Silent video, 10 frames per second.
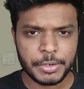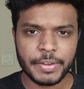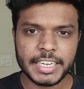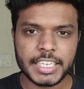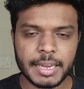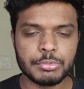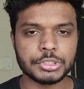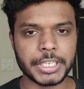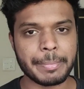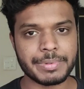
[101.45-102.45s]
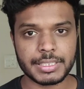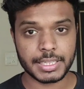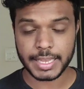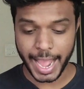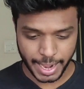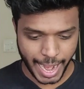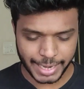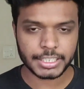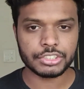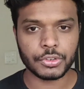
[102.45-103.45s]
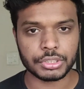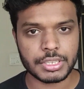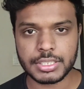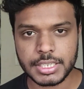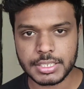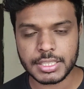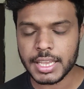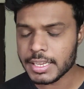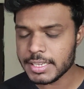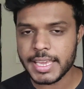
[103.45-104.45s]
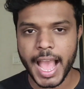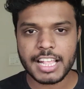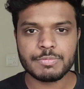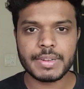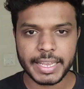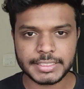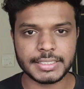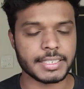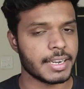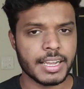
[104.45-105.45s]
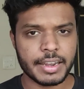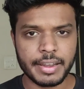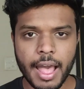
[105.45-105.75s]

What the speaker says: but when it came to Champions League, at least for this season, he has been excellent.